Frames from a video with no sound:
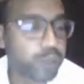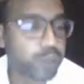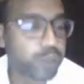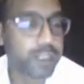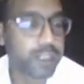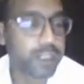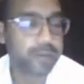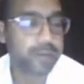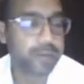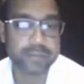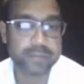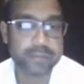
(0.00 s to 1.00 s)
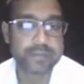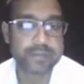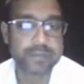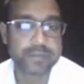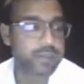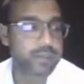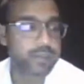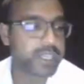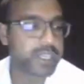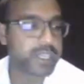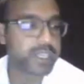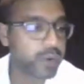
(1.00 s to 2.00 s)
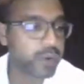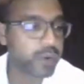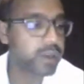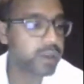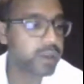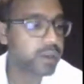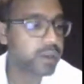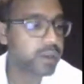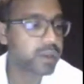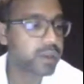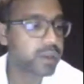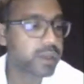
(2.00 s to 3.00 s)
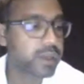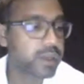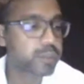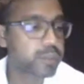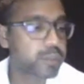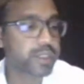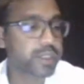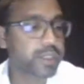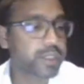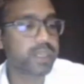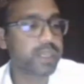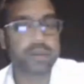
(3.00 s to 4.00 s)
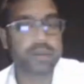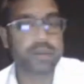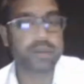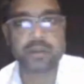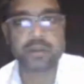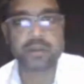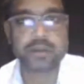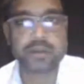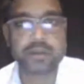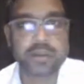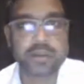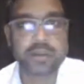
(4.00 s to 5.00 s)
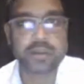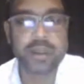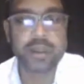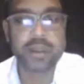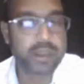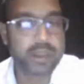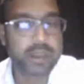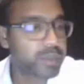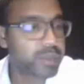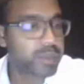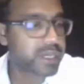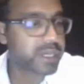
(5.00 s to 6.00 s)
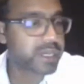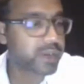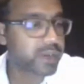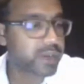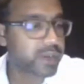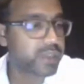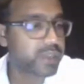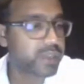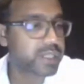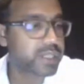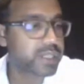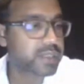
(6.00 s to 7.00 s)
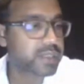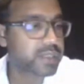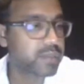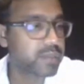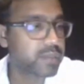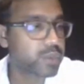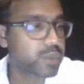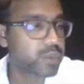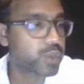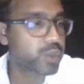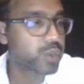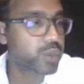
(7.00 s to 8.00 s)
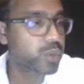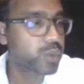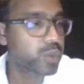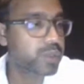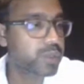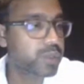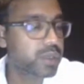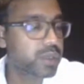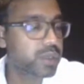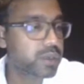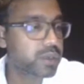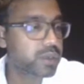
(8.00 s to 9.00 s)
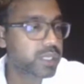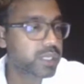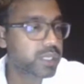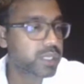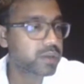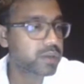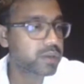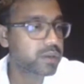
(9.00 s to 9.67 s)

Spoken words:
an opinion. We cannot express an opinion. Right? Give me a second, one notification has come to your group to check